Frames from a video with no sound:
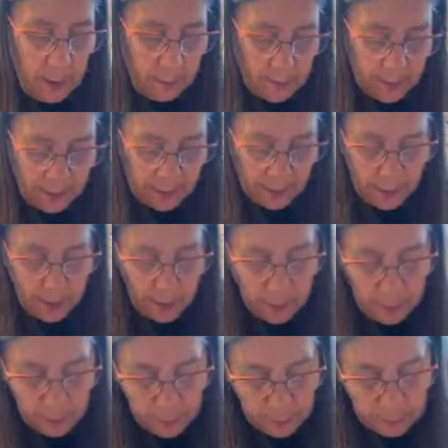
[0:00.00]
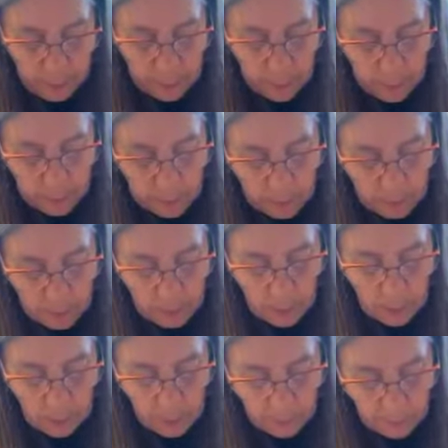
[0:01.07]
of this other blue in
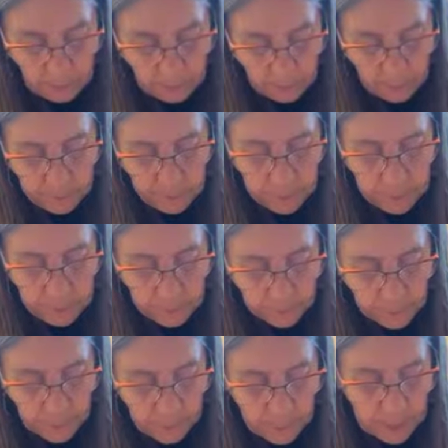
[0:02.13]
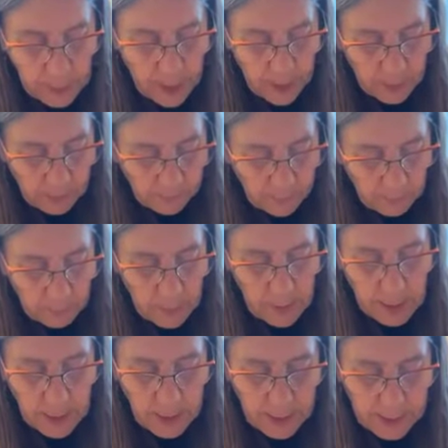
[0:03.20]
here. Give it kind of a
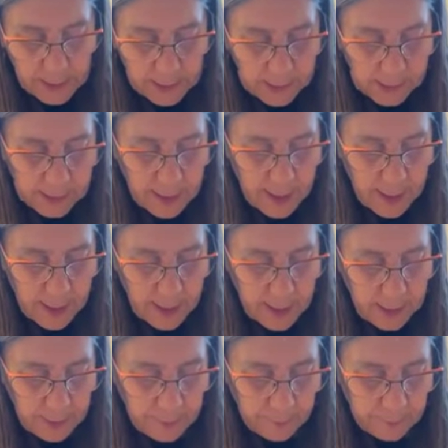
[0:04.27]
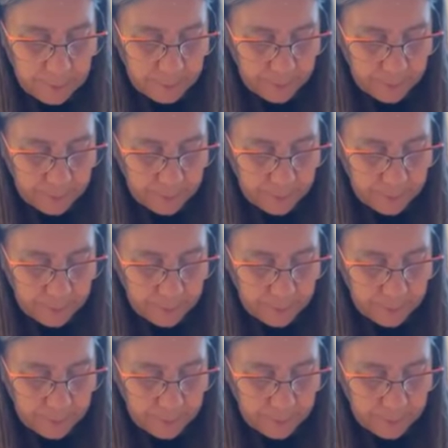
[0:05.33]
midnight sky.